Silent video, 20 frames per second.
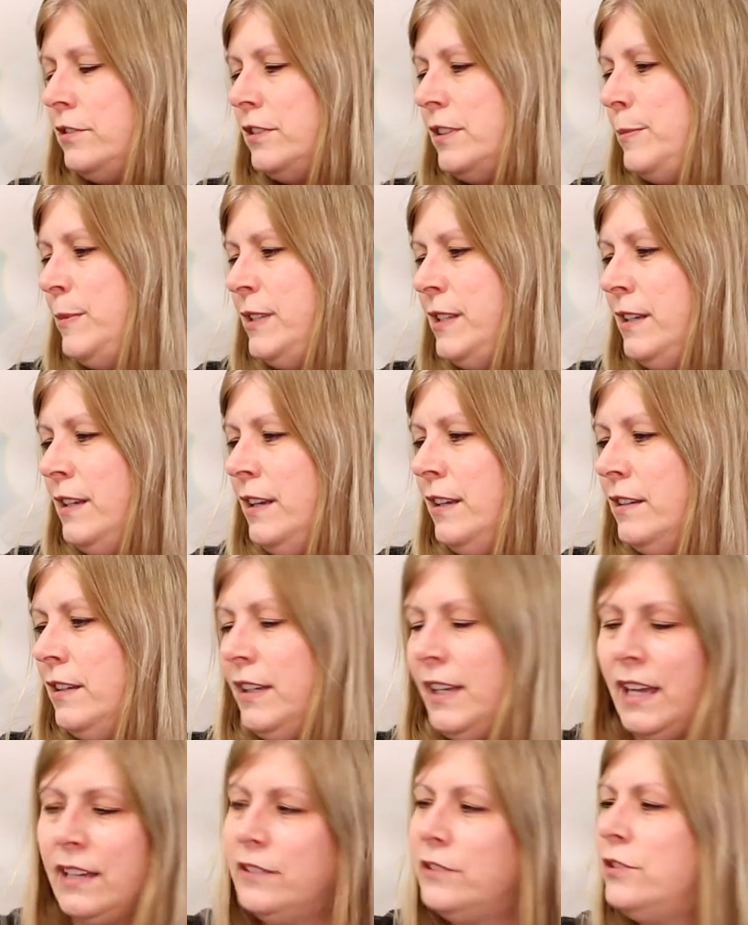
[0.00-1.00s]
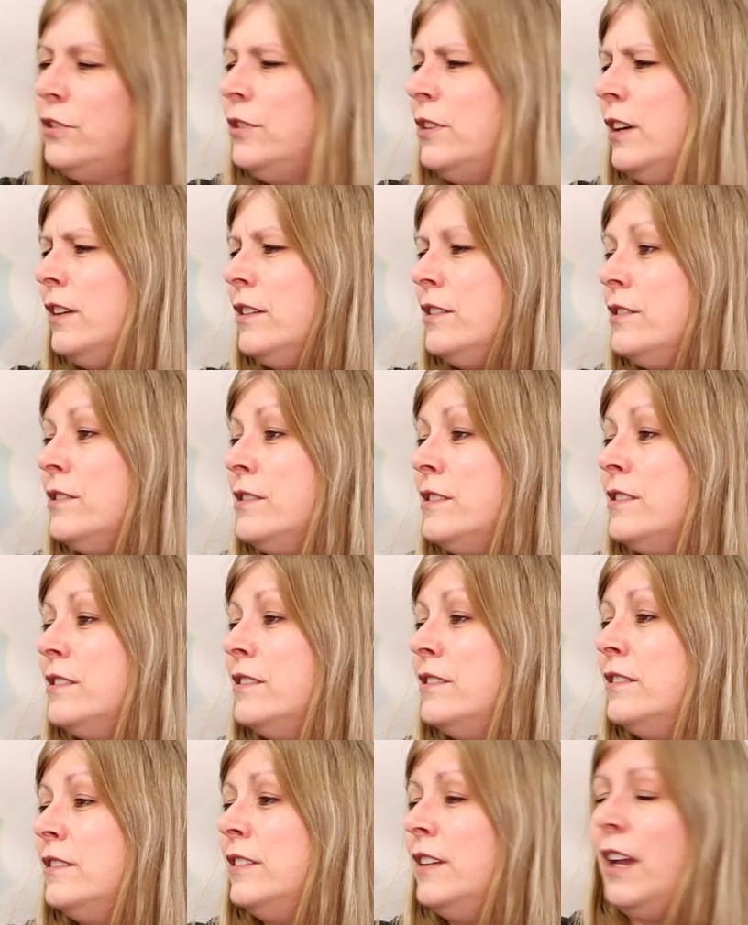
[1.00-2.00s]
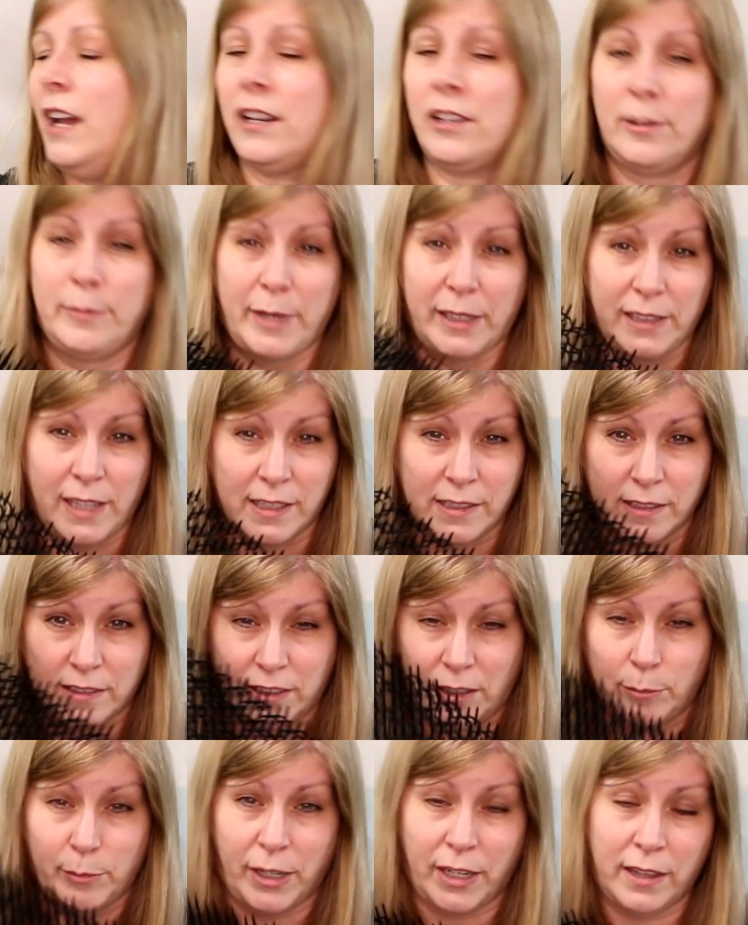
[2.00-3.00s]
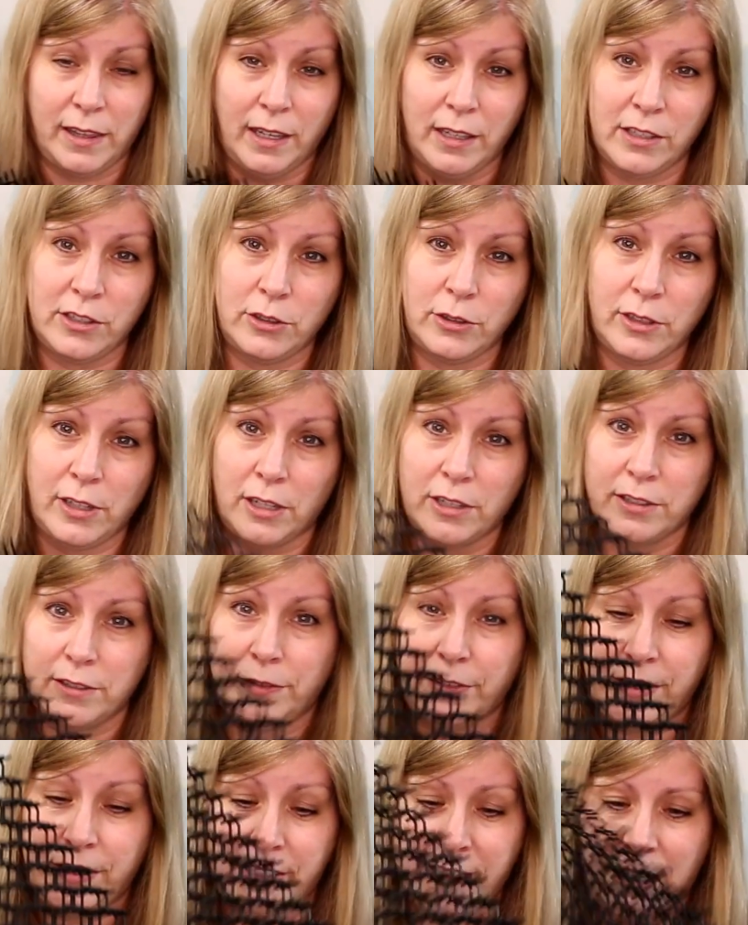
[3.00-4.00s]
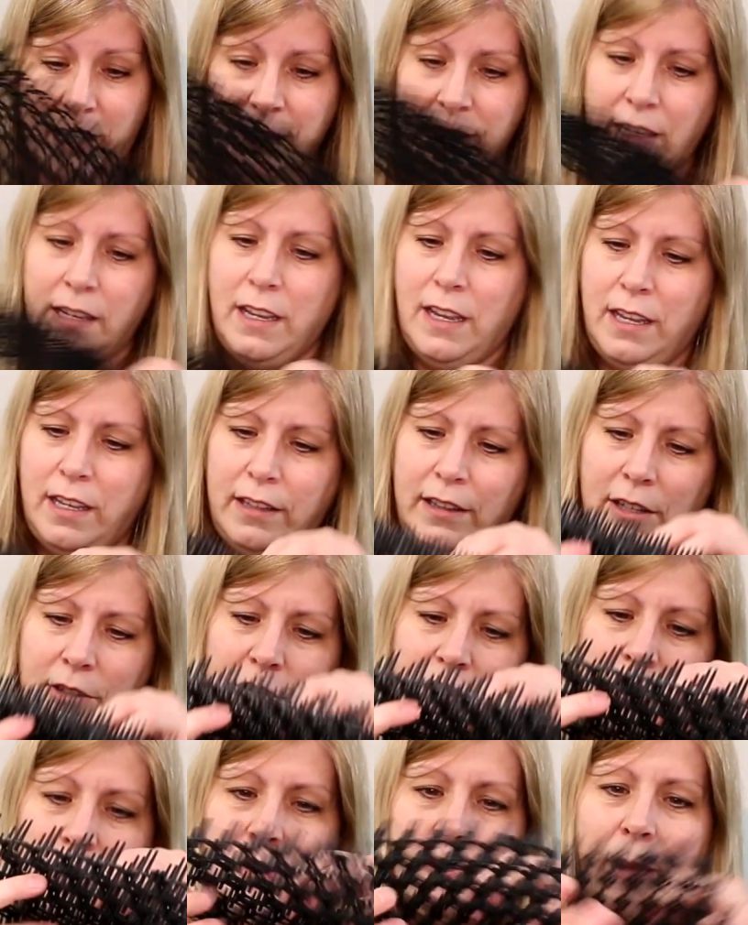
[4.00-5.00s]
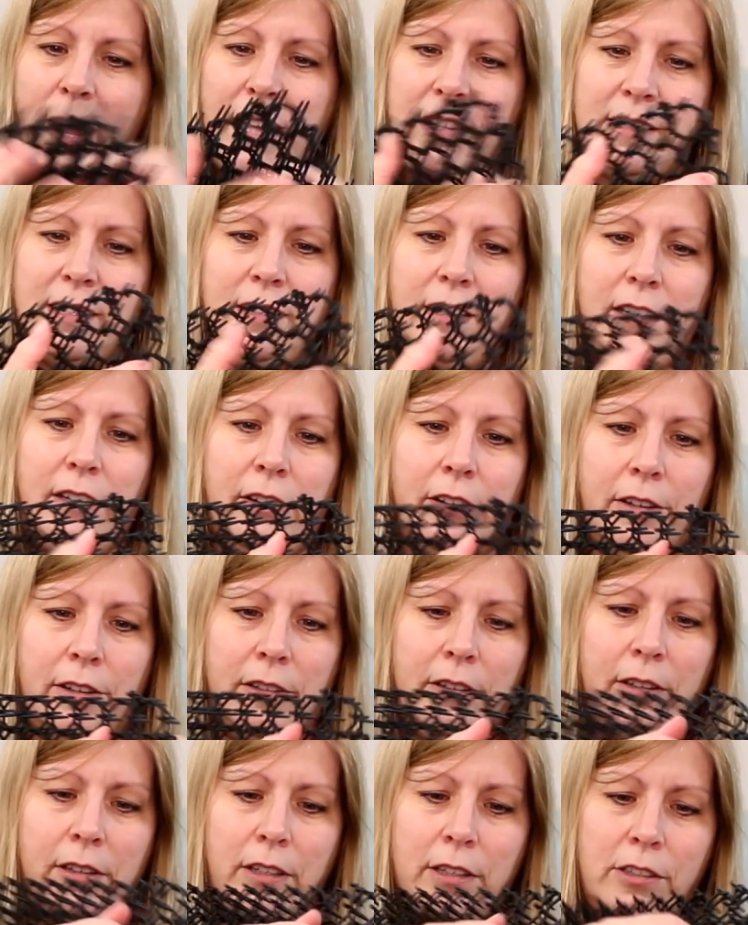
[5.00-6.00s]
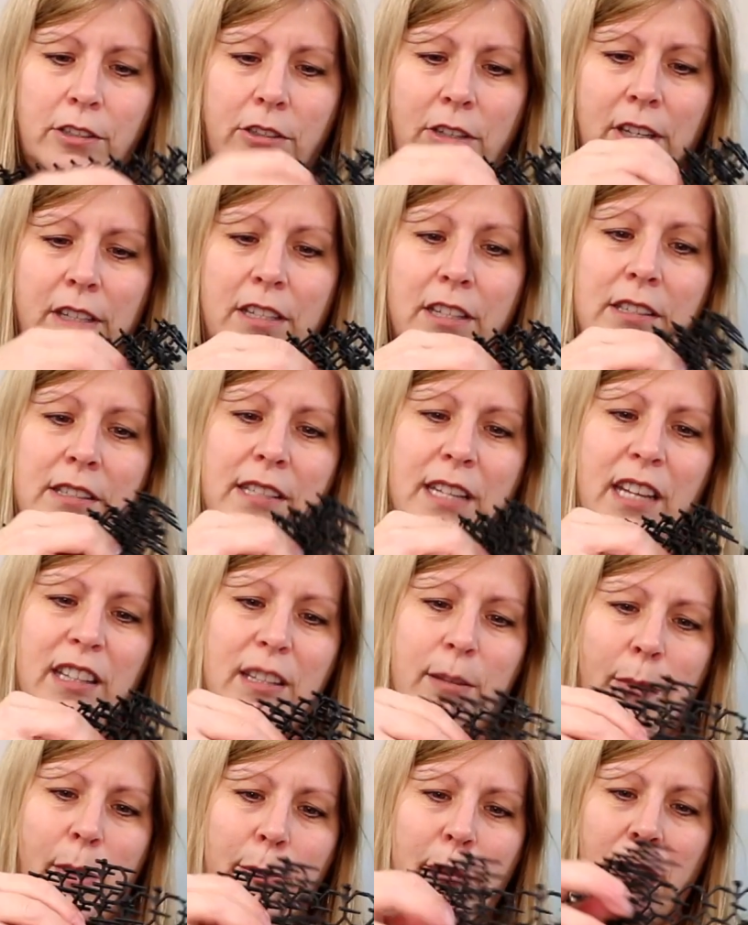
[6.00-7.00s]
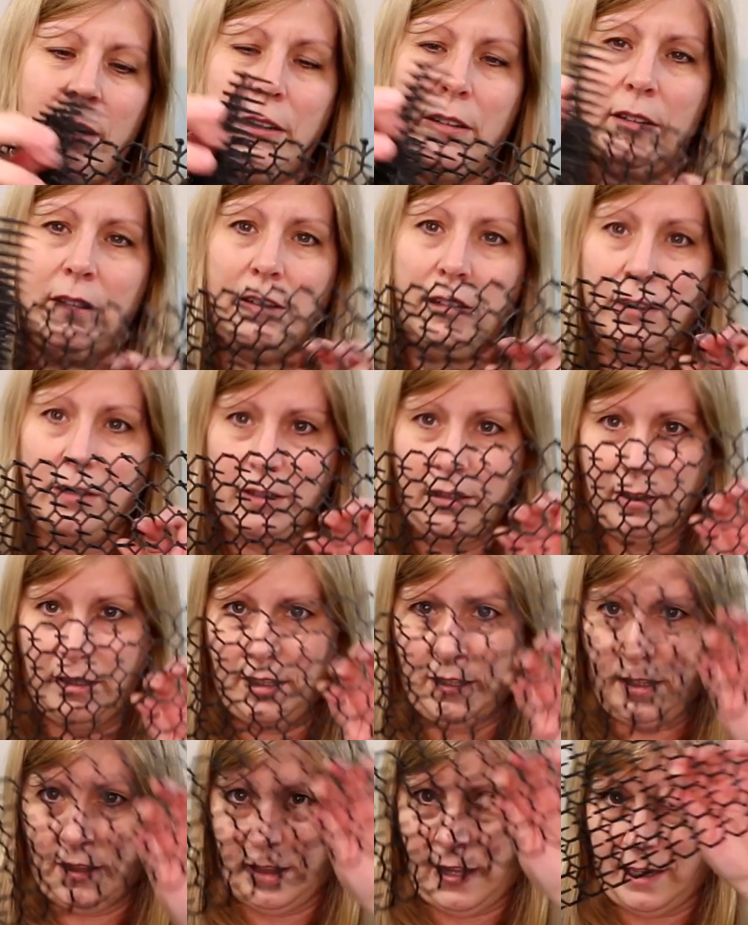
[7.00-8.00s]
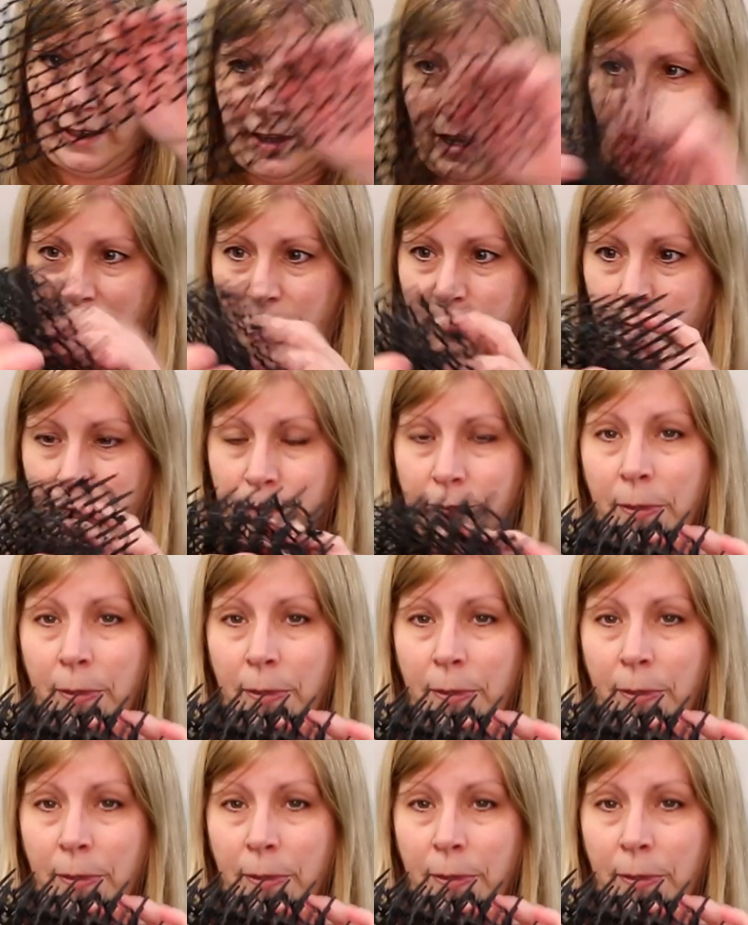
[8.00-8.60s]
Let me see. Yeah, $2. I don't have my glasses on, but I think it's $2.50. There's 2 mats in here. So you can just take them apart like that.